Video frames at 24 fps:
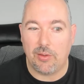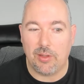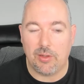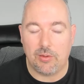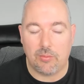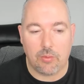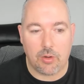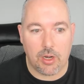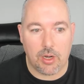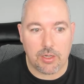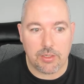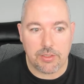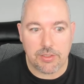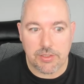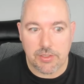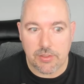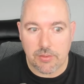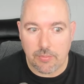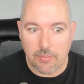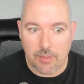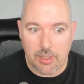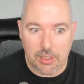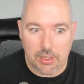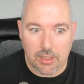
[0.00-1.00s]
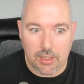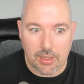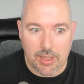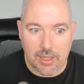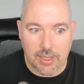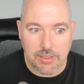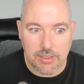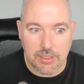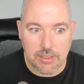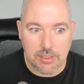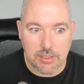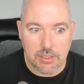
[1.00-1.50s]
it works with the
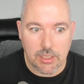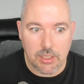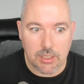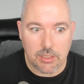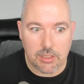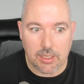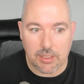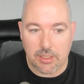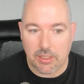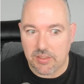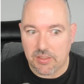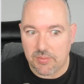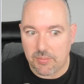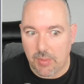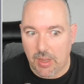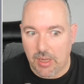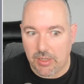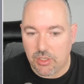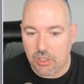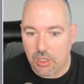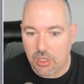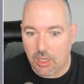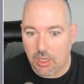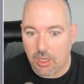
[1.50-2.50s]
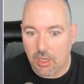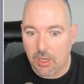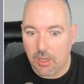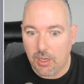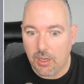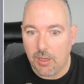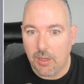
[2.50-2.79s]
licensing, that it's matching